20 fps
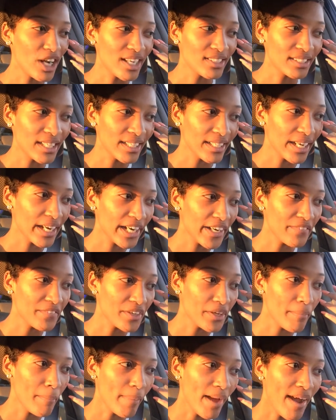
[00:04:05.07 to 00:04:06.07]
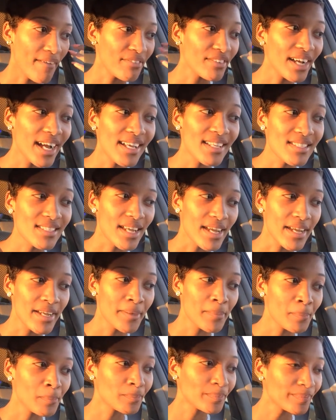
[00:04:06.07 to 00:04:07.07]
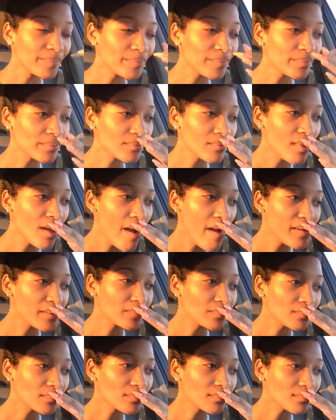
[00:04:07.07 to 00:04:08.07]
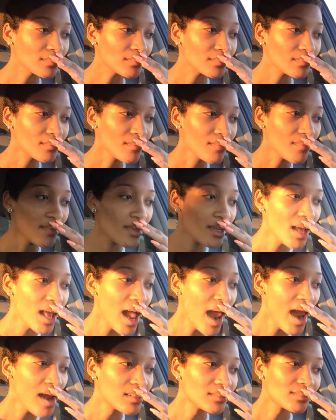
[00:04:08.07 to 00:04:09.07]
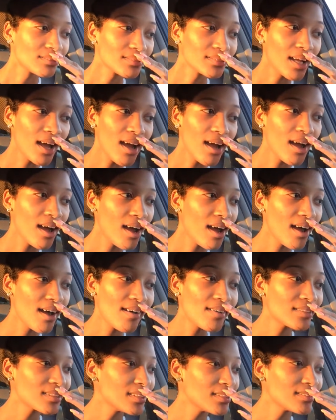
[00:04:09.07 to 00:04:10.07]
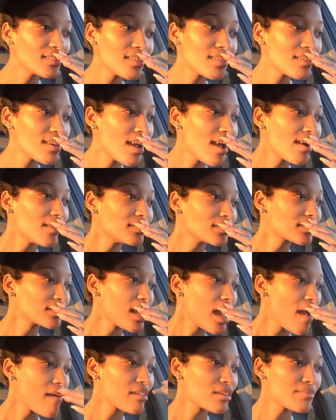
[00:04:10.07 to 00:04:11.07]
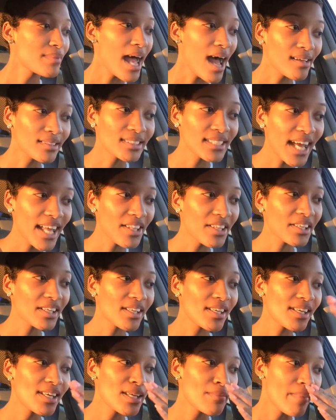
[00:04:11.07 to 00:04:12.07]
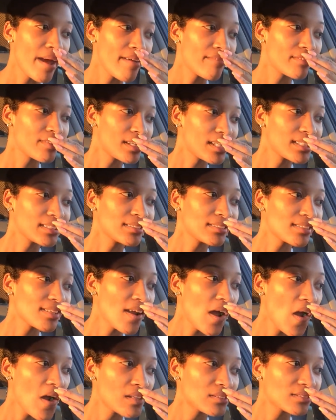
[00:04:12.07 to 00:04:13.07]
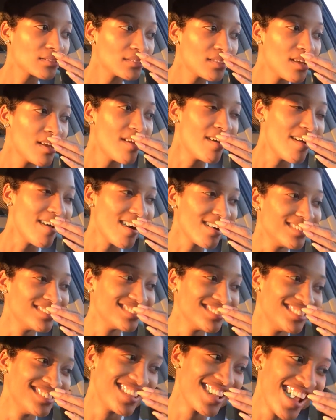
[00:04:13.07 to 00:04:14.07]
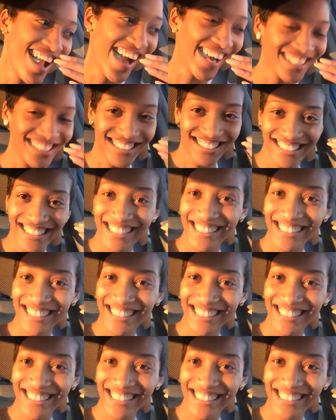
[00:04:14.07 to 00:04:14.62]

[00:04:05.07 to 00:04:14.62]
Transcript: tried to take care of him, but I forgot his name. No, no, no, no. I'm the outside looking in, my friend. I'm the outside